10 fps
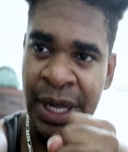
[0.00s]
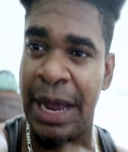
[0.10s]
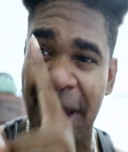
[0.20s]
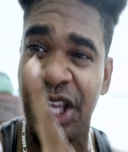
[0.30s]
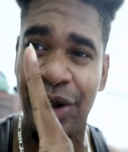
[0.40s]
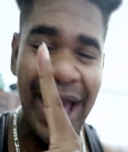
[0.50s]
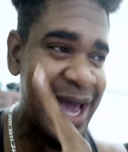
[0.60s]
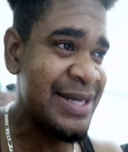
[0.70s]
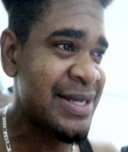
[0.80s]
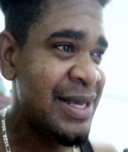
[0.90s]
And mark you
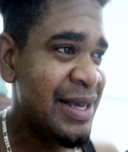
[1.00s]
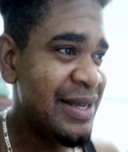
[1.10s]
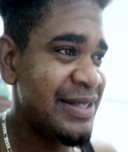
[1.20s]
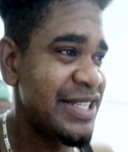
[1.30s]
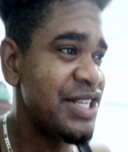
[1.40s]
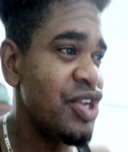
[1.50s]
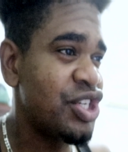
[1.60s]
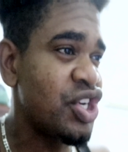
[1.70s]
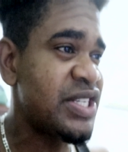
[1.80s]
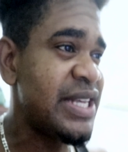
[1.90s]
guys, this is
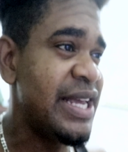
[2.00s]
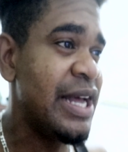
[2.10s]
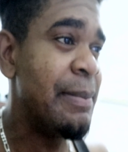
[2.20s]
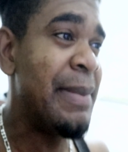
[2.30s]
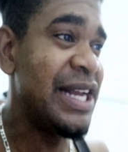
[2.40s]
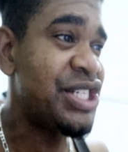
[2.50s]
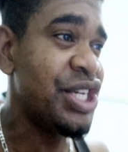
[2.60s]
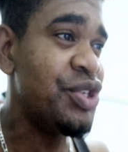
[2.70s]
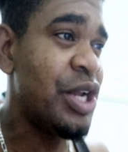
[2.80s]
not just saying a mansion,